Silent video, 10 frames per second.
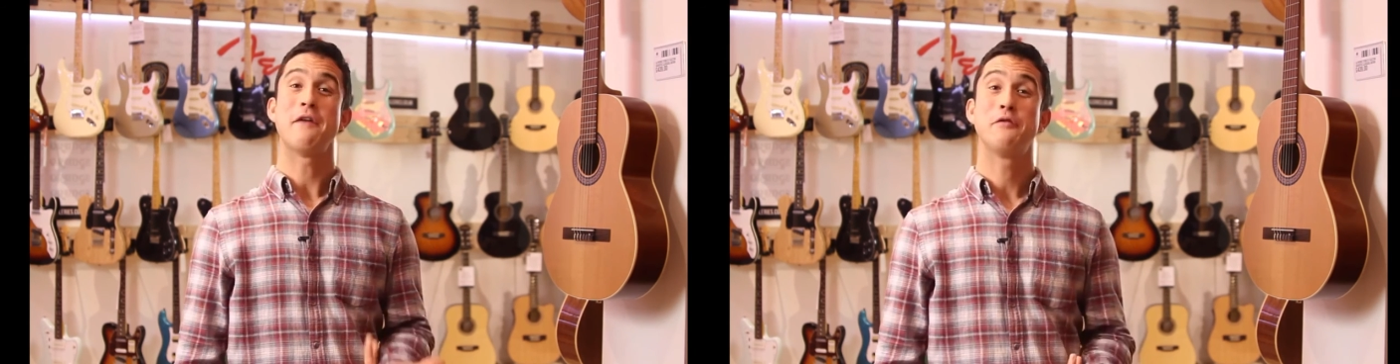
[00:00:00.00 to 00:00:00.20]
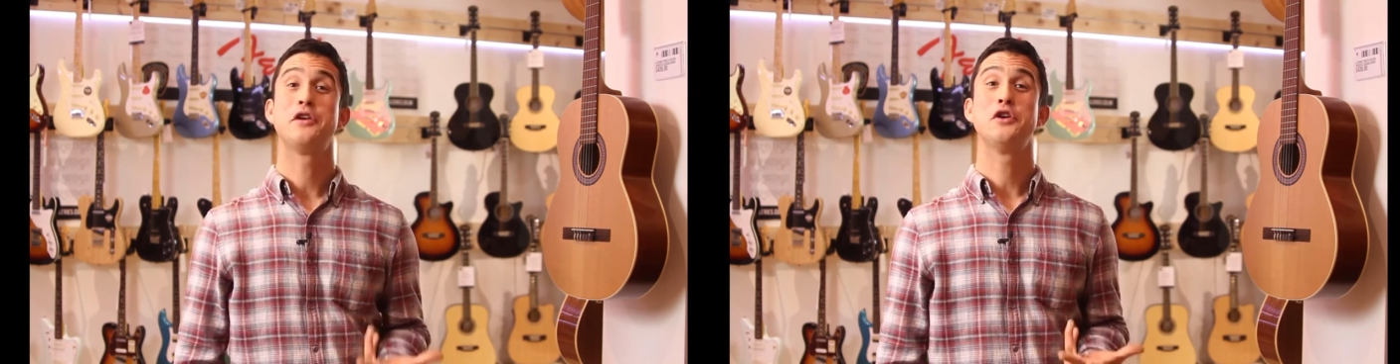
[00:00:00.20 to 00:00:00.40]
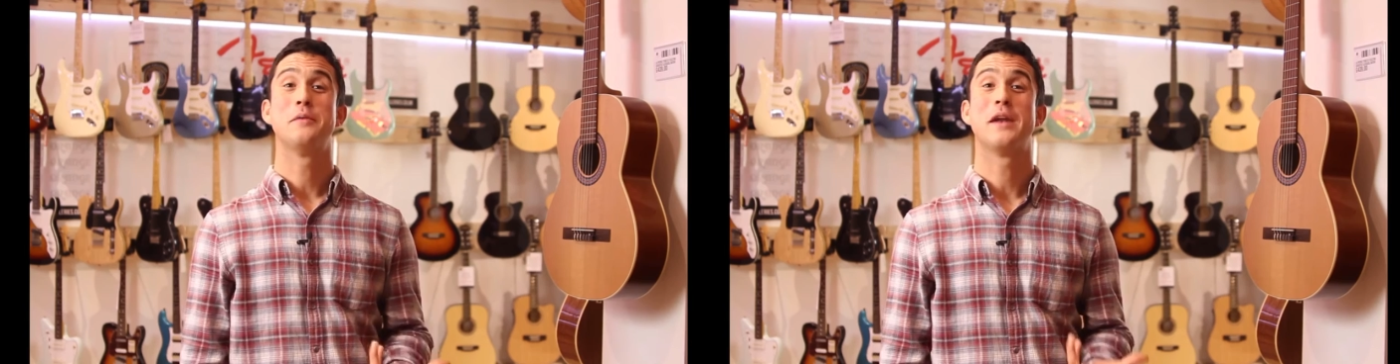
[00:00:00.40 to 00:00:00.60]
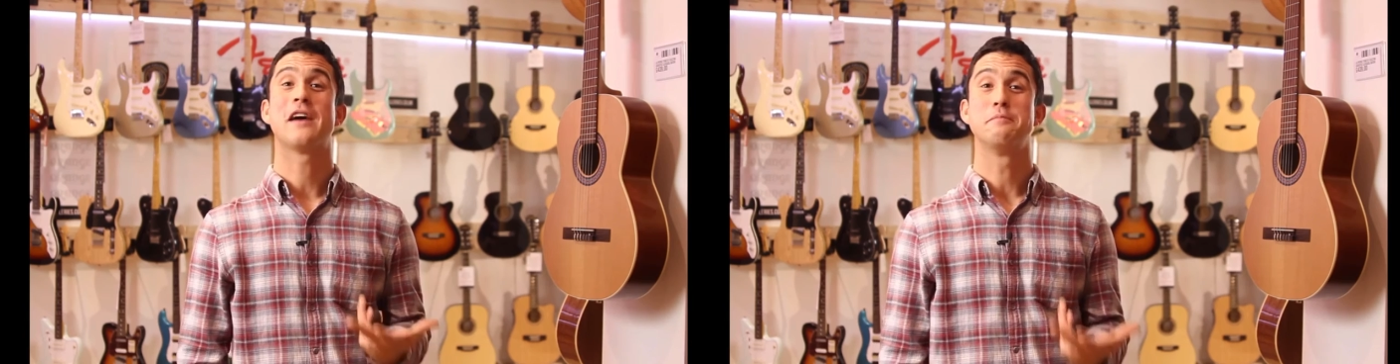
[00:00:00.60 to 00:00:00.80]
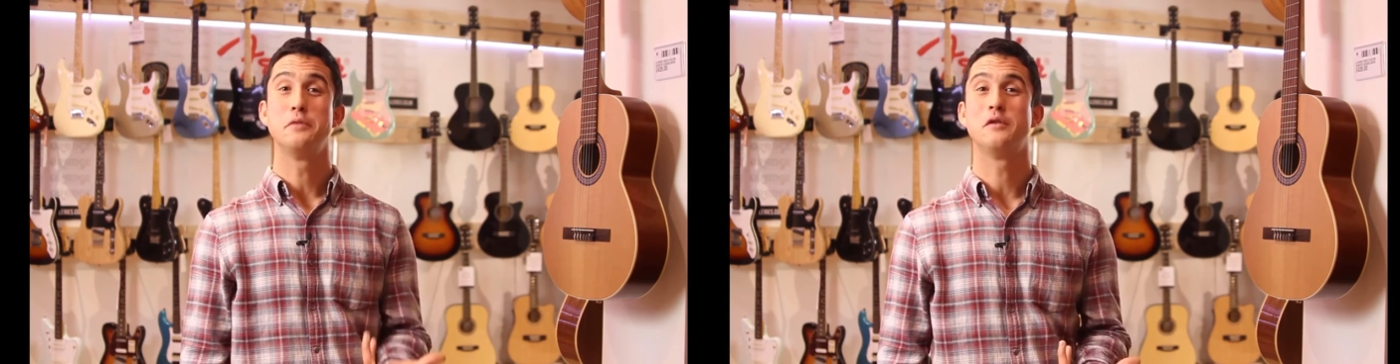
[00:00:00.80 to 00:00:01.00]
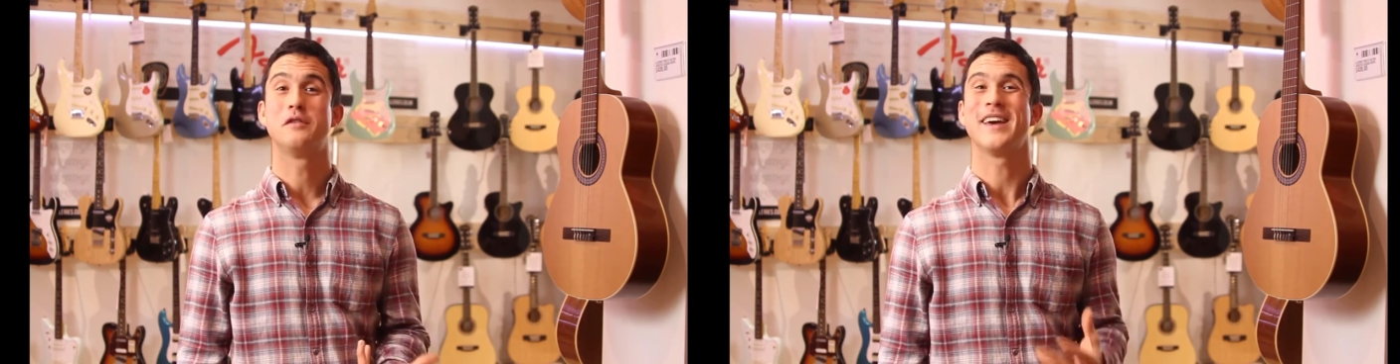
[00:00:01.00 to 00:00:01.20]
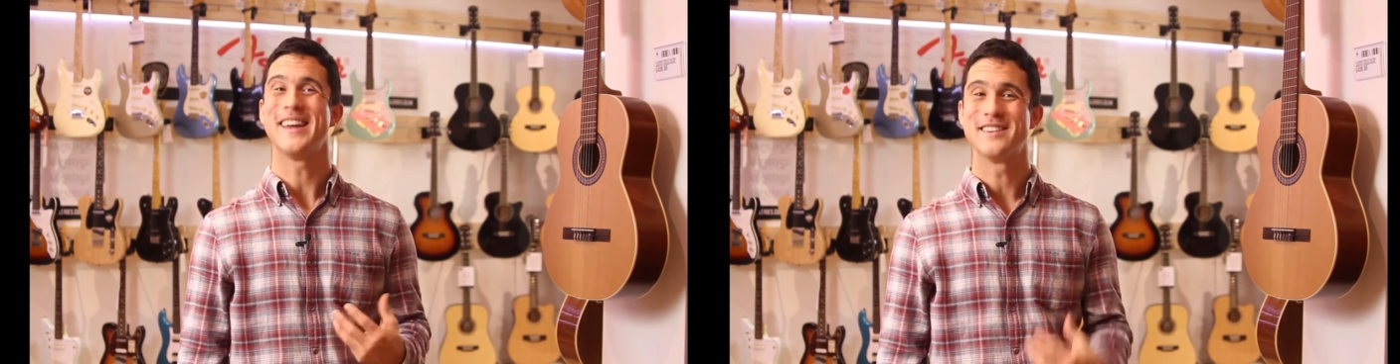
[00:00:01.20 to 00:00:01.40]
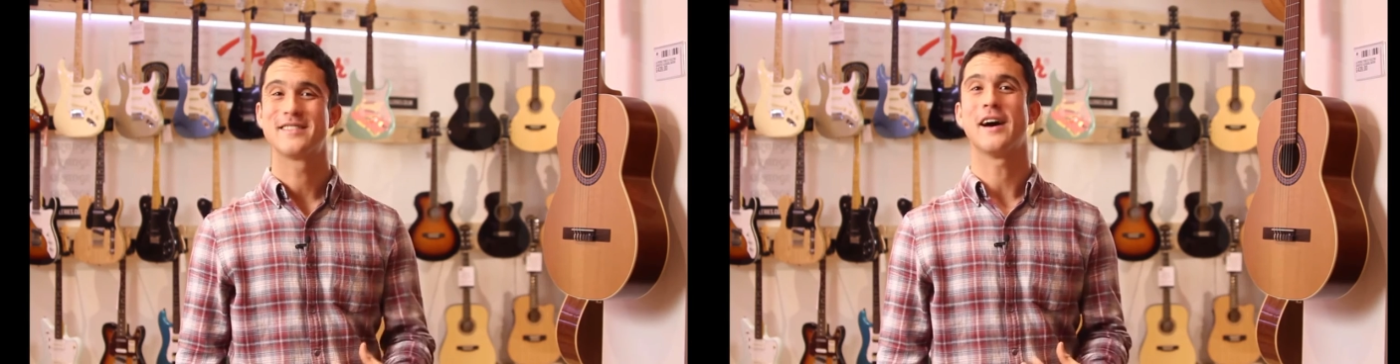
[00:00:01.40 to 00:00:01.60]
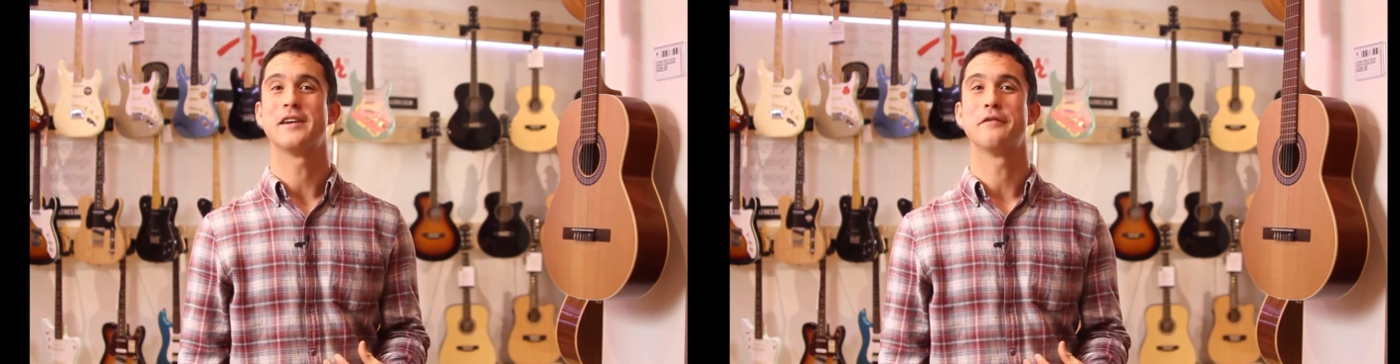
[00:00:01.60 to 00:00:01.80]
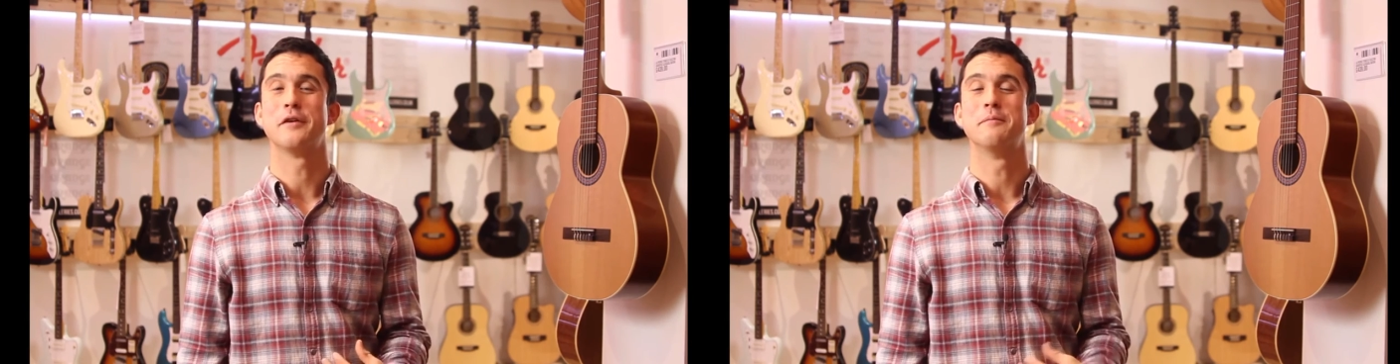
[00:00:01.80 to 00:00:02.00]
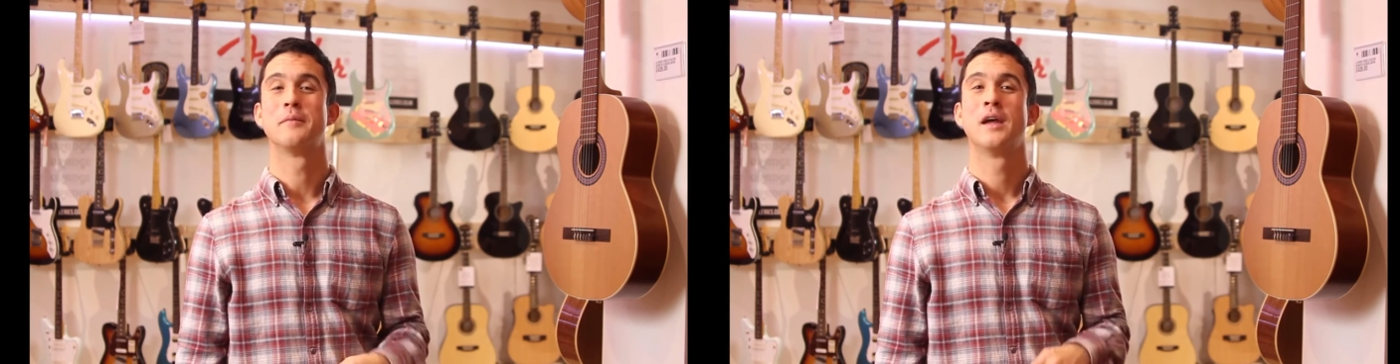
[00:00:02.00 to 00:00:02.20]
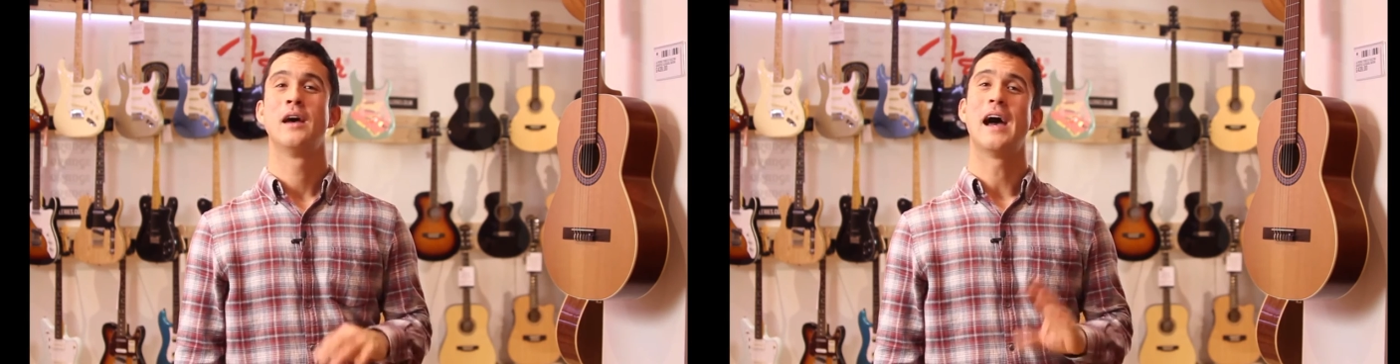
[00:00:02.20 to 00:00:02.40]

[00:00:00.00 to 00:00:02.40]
Every human has music inside of them,